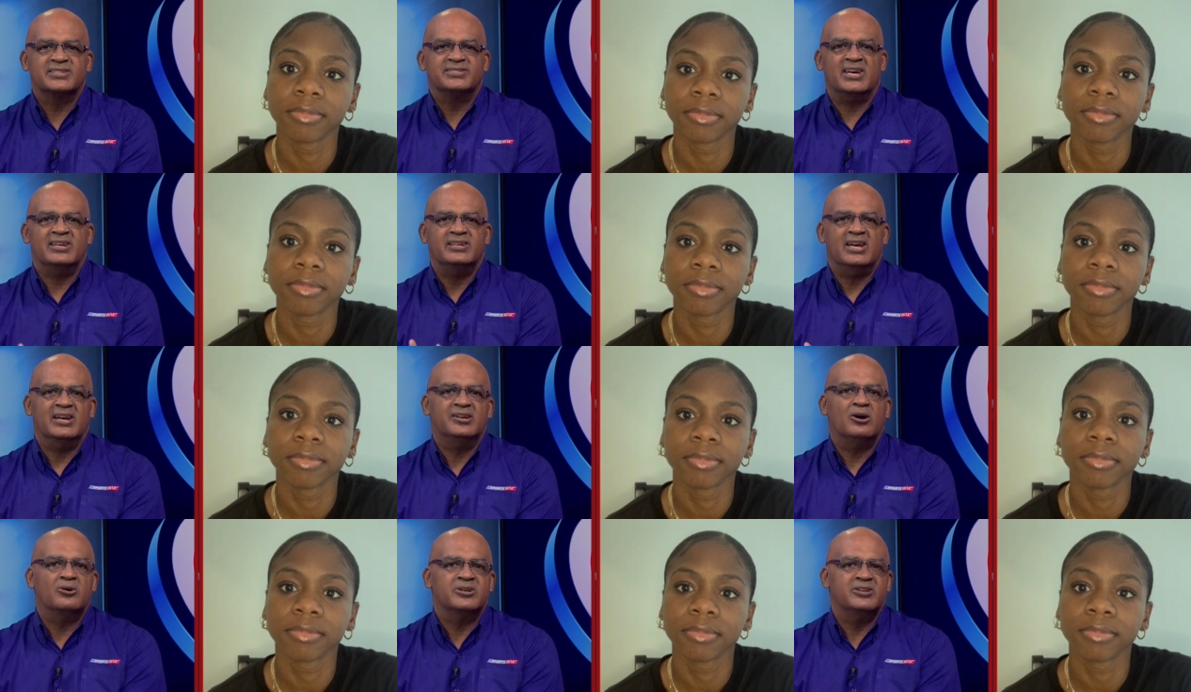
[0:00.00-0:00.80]
Speaker 1: and, and
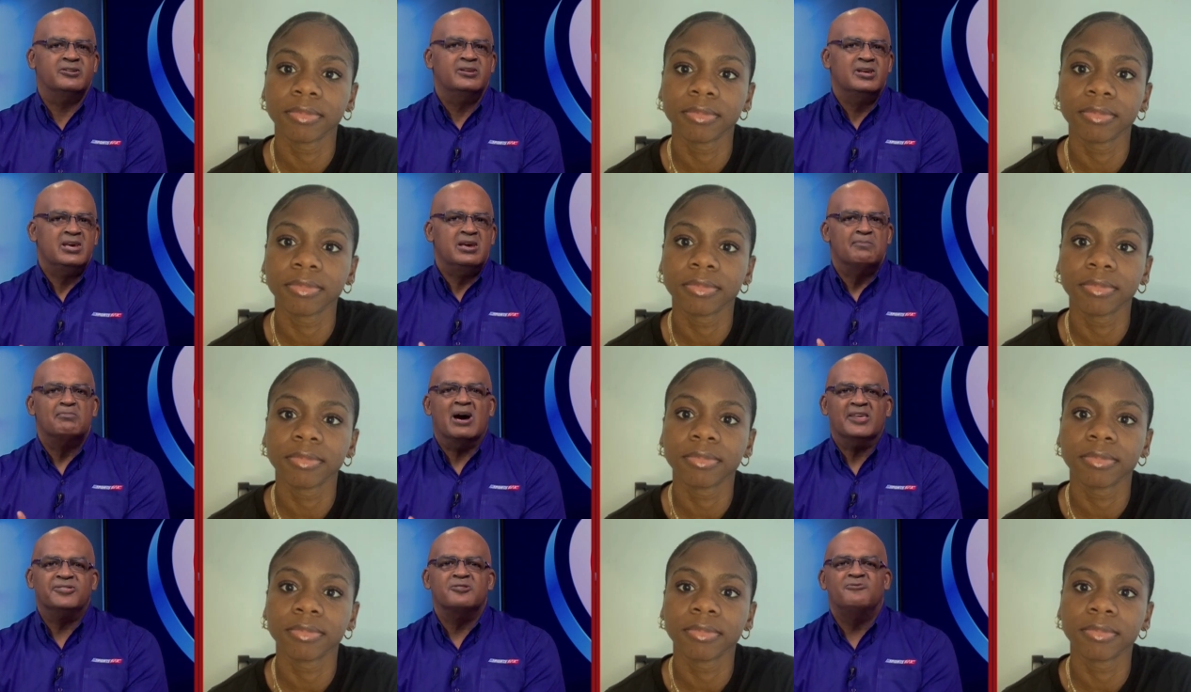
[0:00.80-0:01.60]
how did
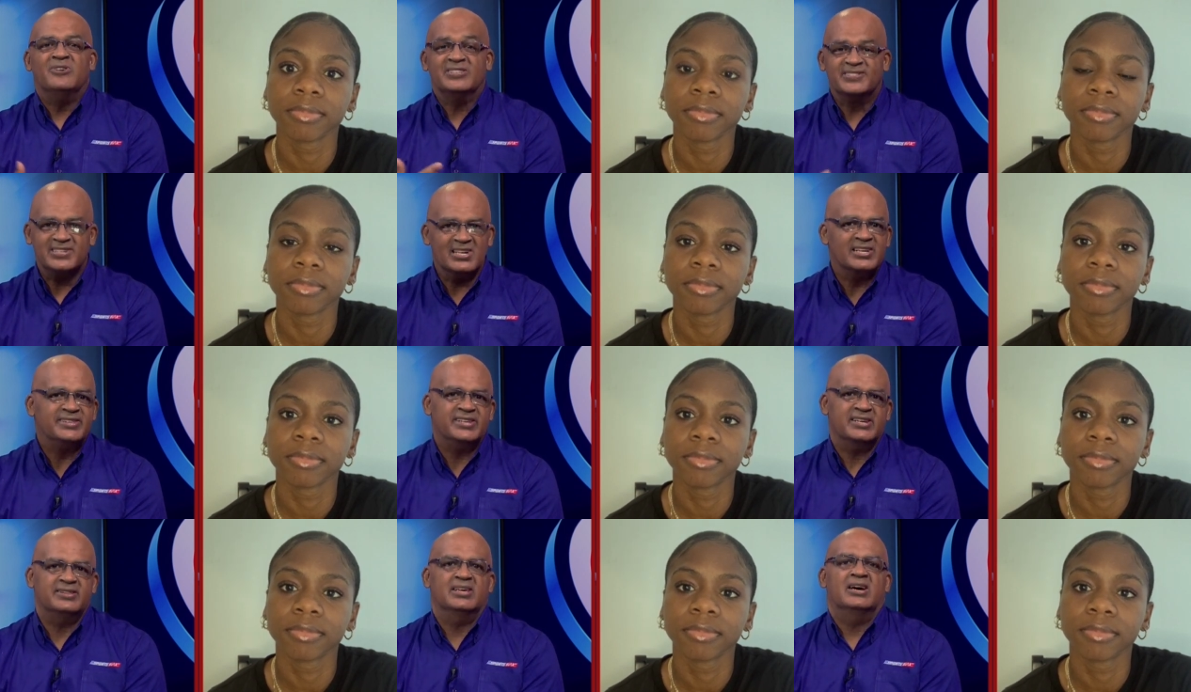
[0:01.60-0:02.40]
Matthew
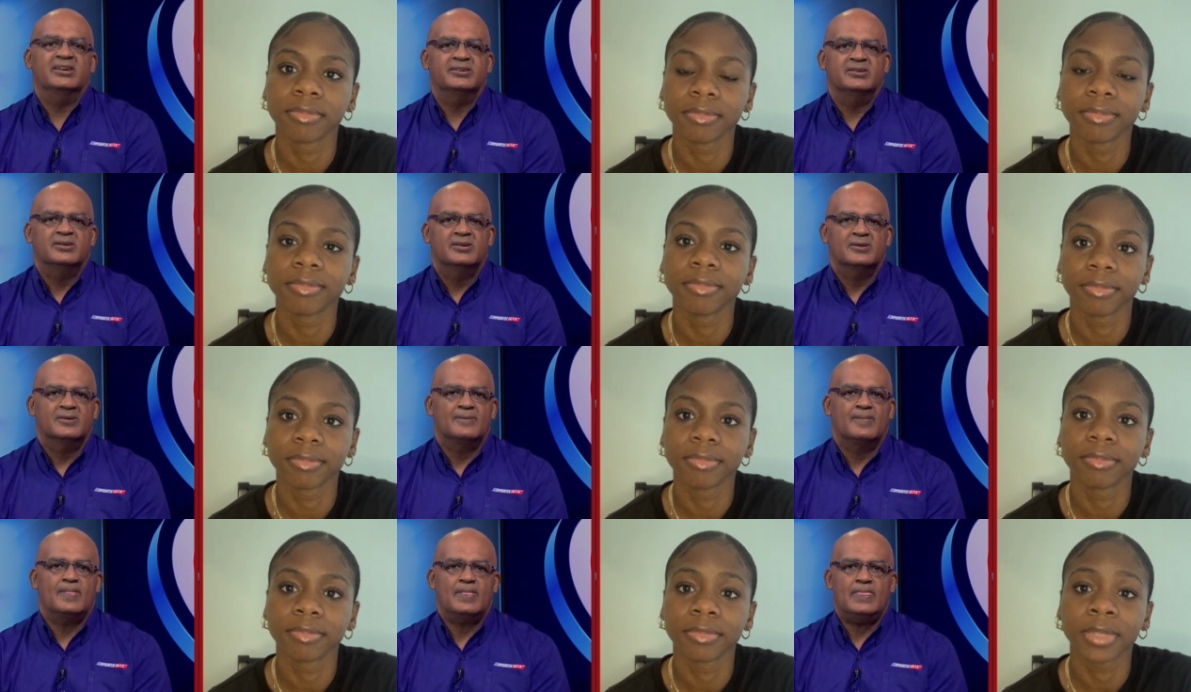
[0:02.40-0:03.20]
facilitate that?
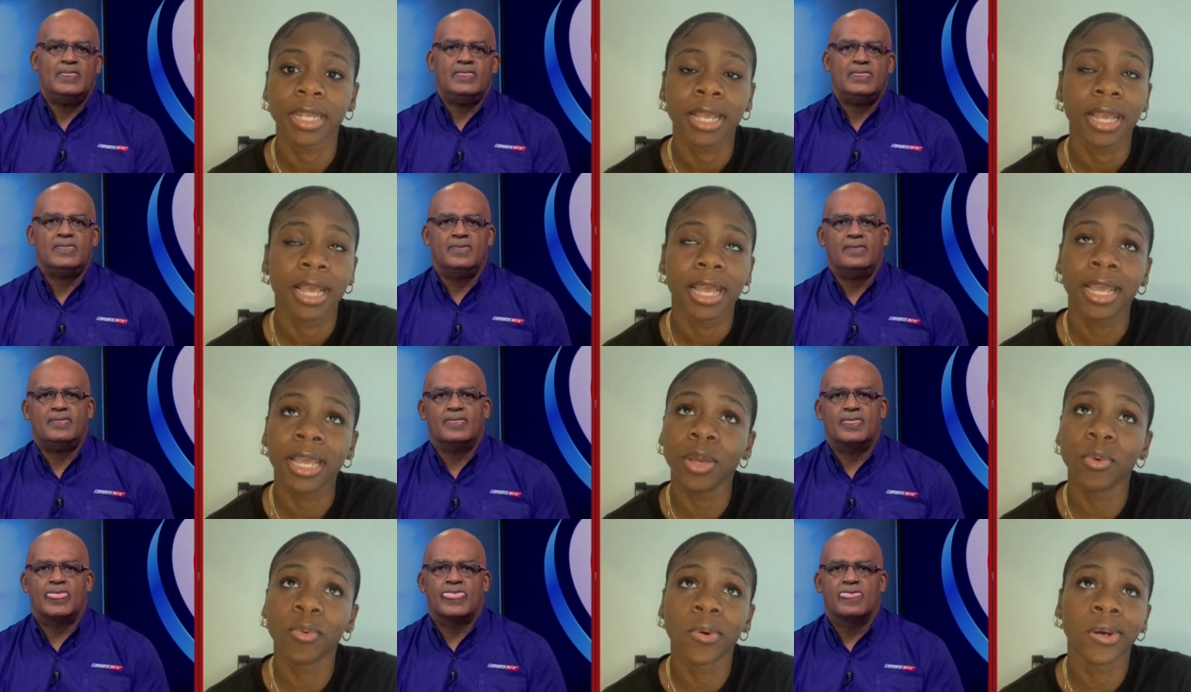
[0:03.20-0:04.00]

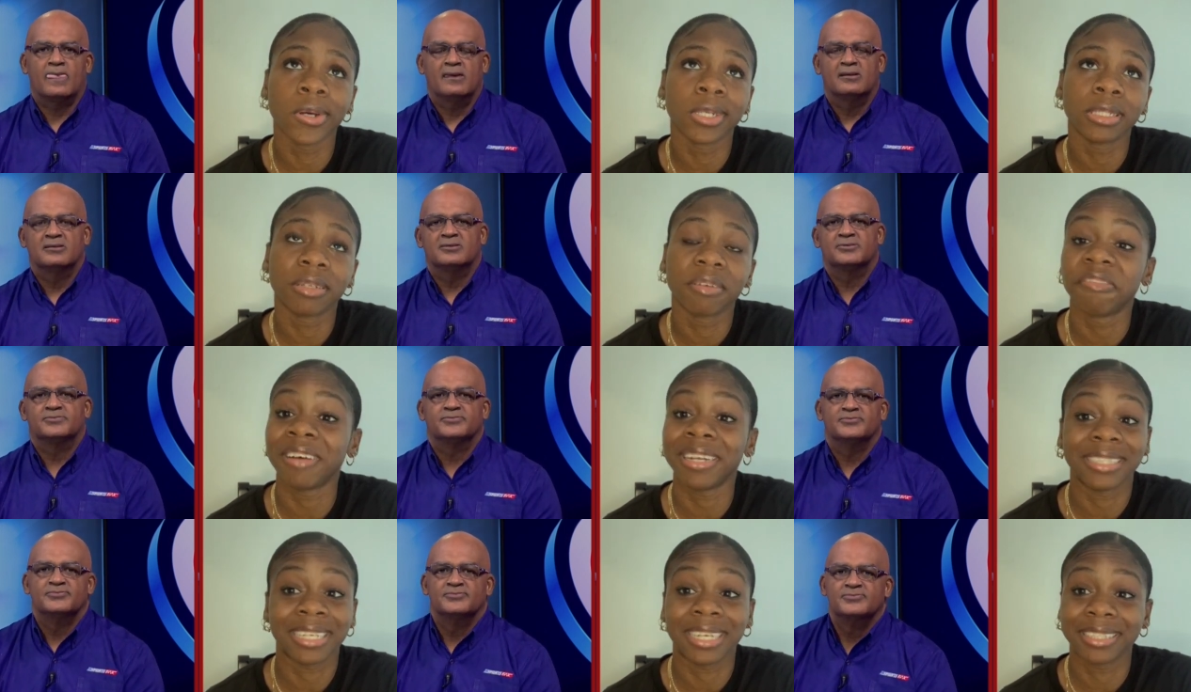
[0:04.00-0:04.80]
Speaker 2: It was
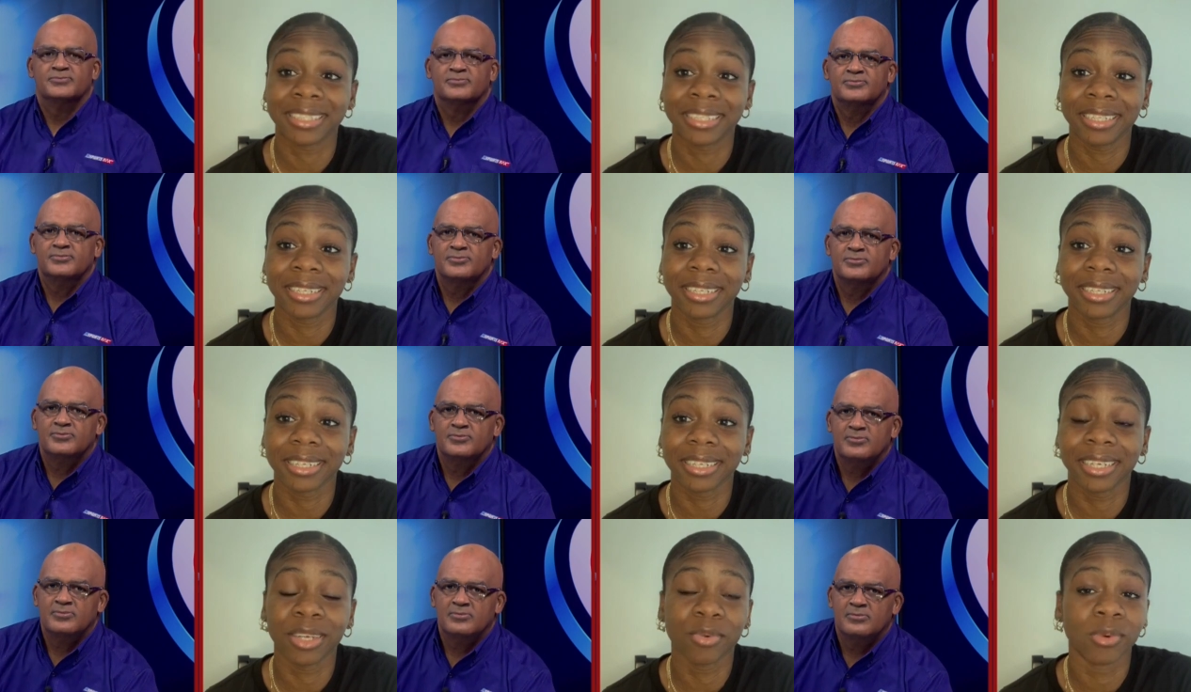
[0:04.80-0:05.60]
fantastic.
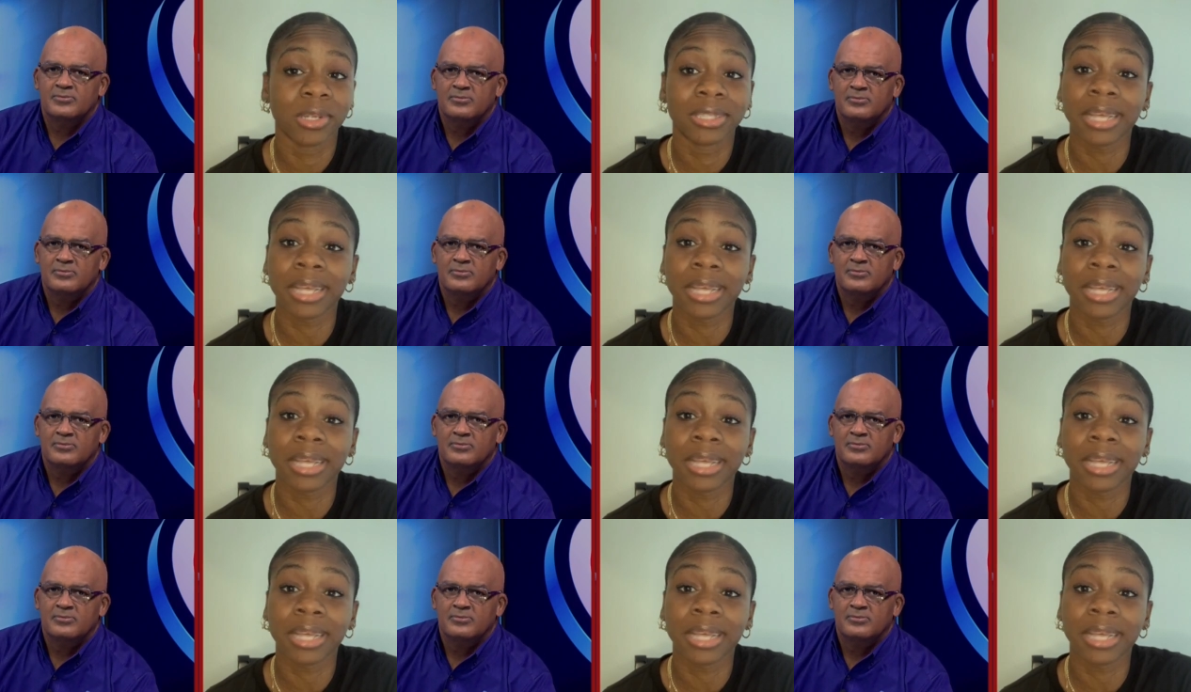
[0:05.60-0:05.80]
It was